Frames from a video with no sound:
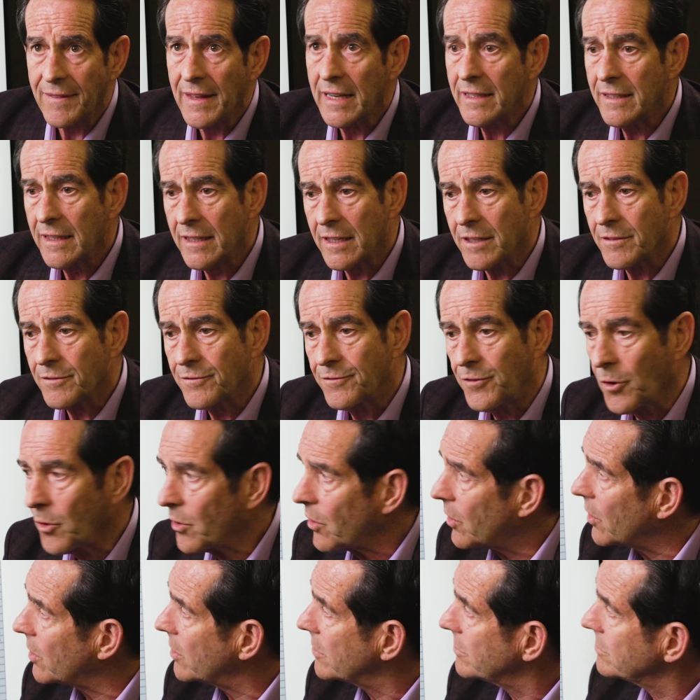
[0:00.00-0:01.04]
They did it
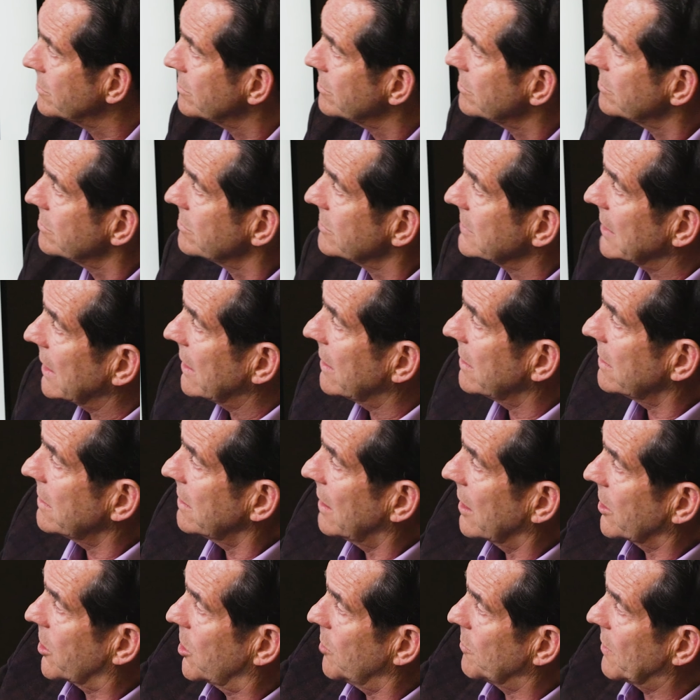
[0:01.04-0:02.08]
for the
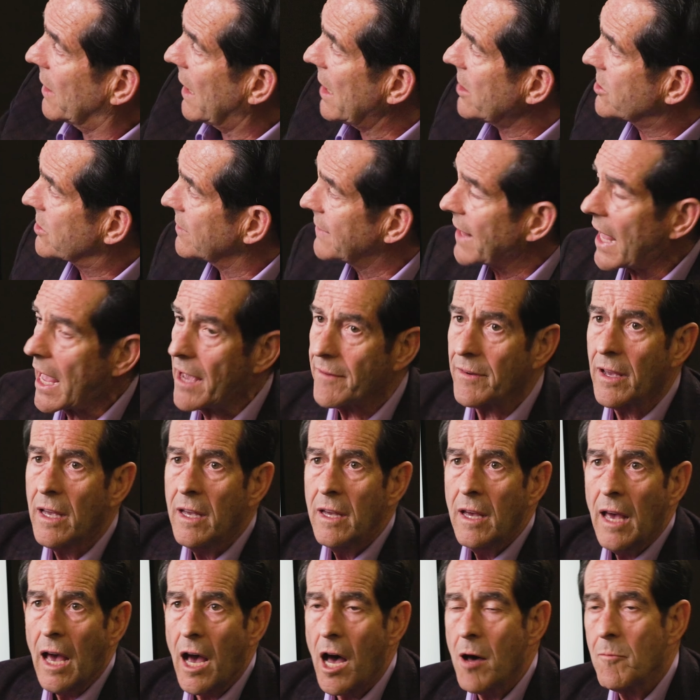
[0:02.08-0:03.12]
accumulation. They have a,
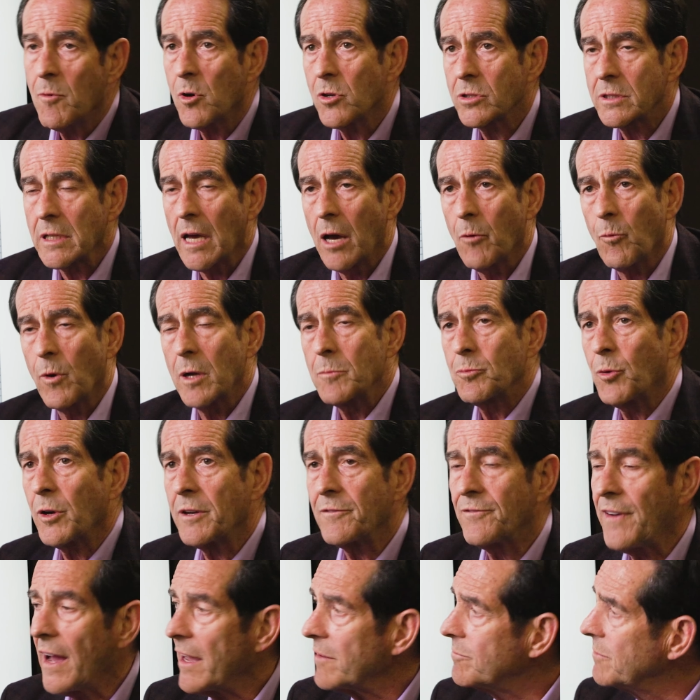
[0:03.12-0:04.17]
almost a one
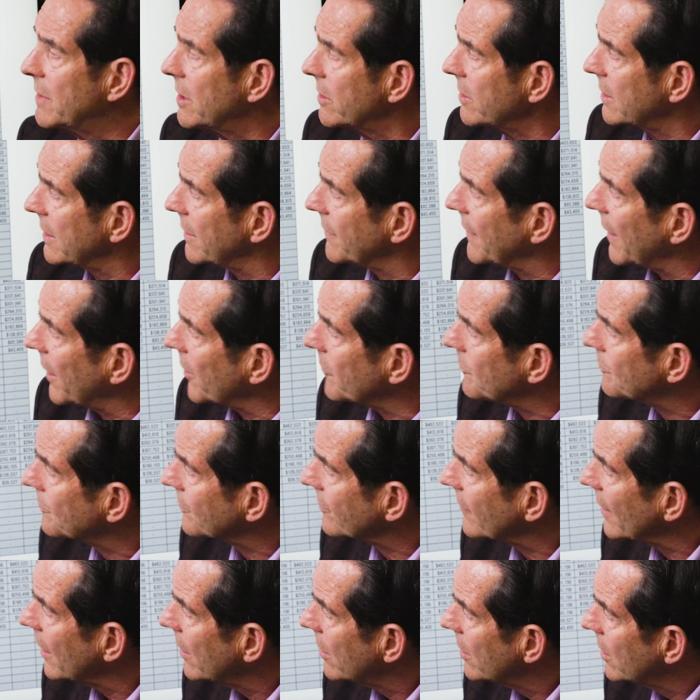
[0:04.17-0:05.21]
point five million in there.
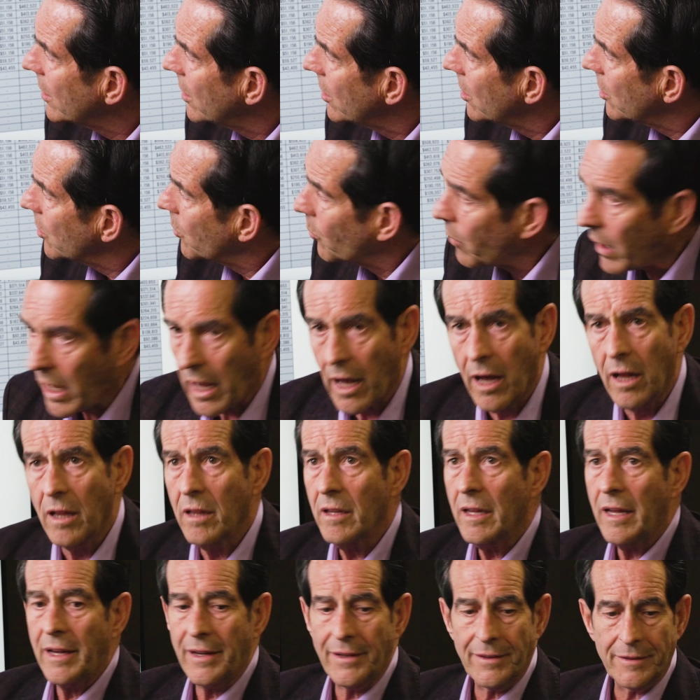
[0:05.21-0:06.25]

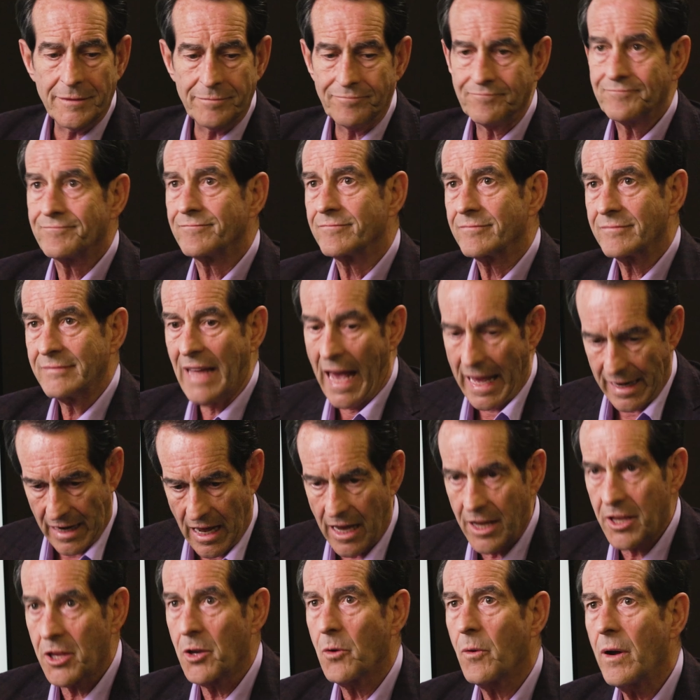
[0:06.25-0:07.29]
Well, um, that
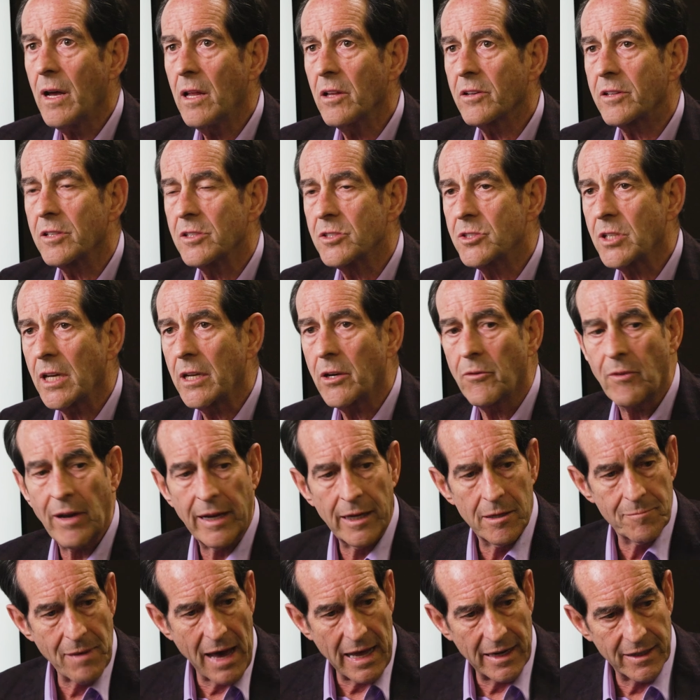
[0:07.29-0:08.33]
I U L can
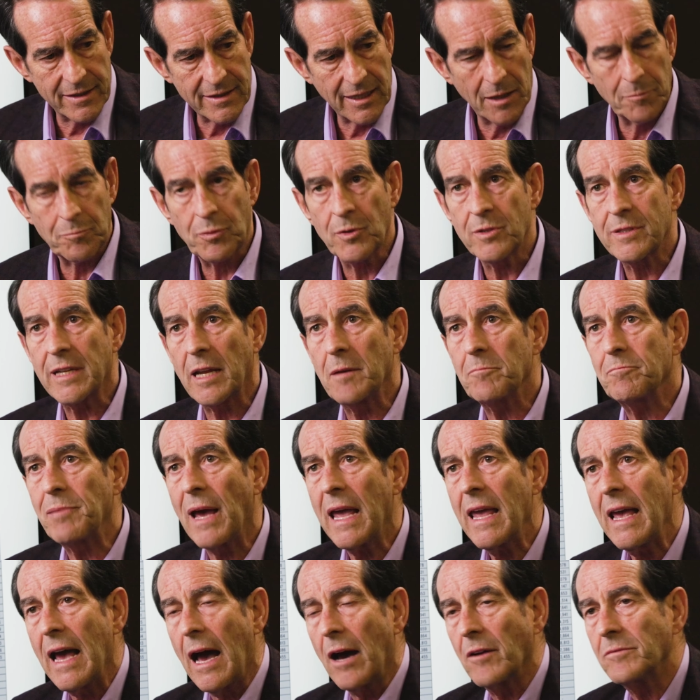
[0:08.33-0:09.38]
generate about a ten percent
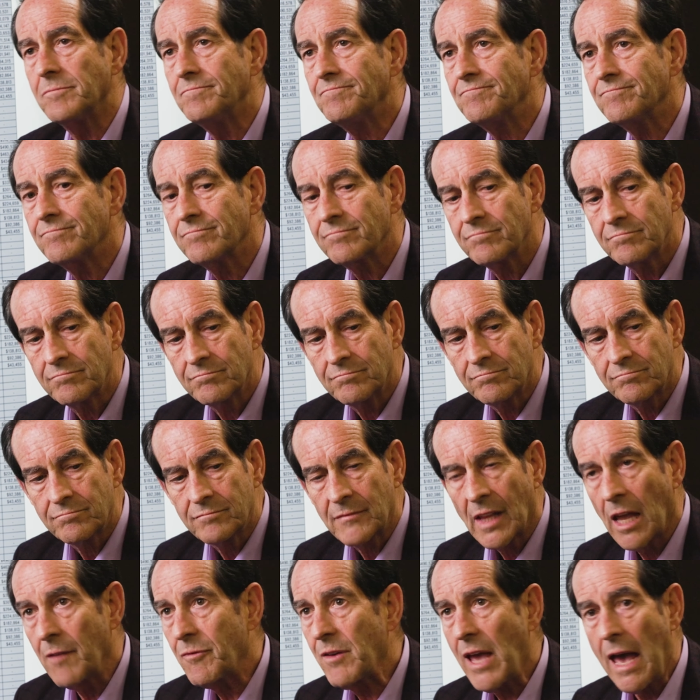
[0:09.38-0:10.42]
payout.
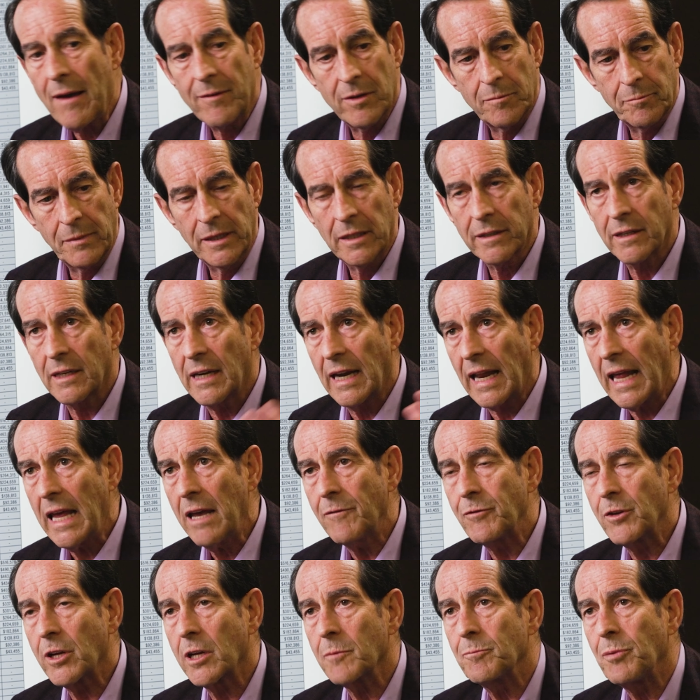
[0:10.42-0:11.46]
If you have a million and a
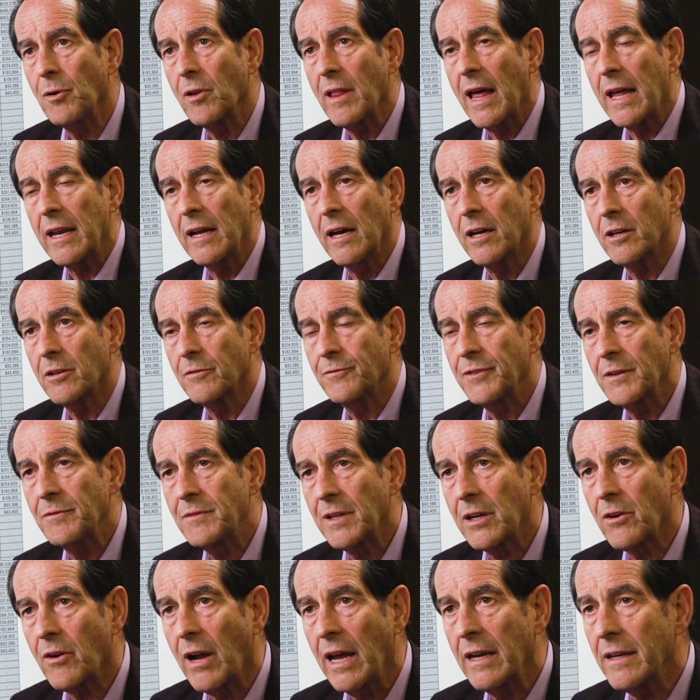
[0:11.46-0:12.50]
half, you could pull out one hundred
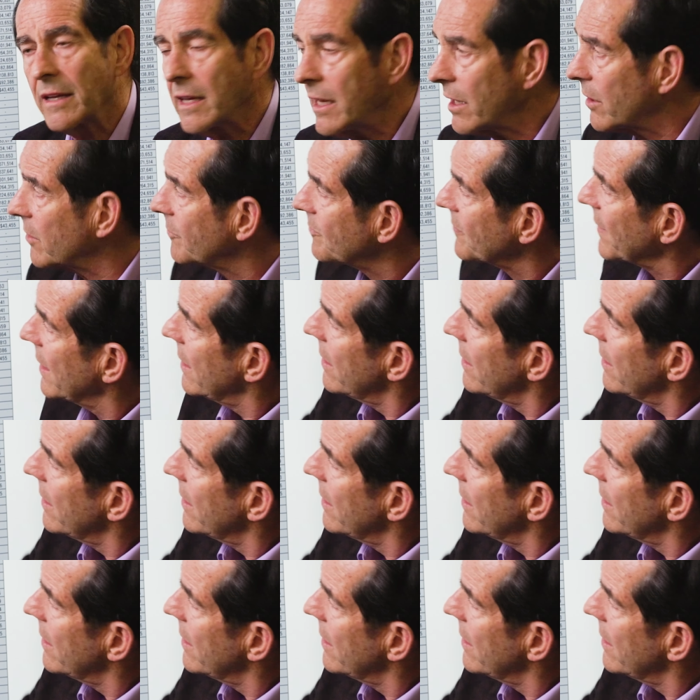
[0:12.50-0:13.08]
fifty grand a year.